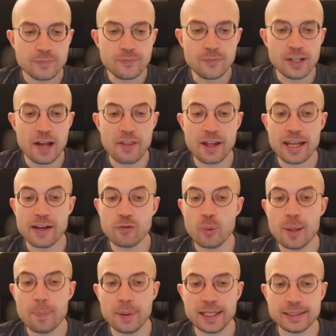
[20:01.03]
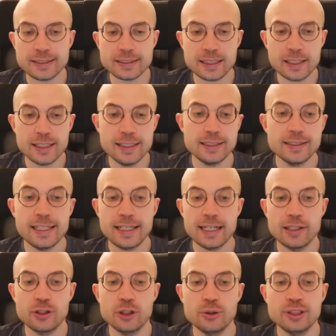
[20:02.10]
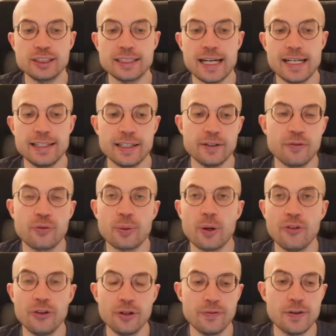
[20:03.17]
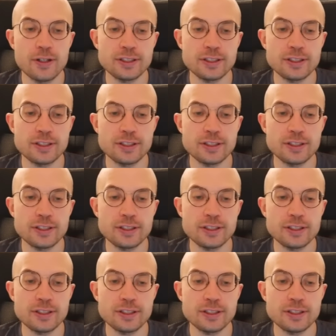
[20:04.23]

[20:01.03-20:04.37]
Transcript: And then if we pick a side, they can go stand in front of us